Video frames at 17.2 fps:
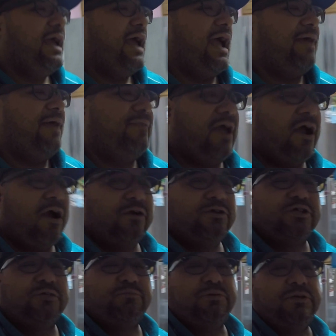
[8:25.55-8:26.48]
and they are
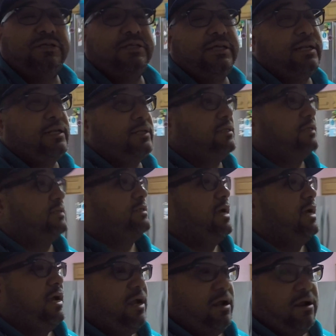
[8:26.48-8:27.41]
just proceeding to
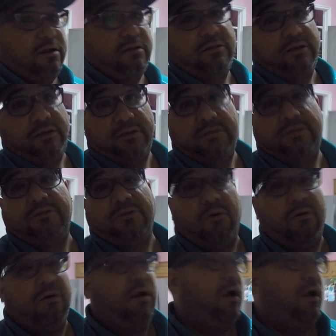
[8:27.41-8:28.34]
tear this store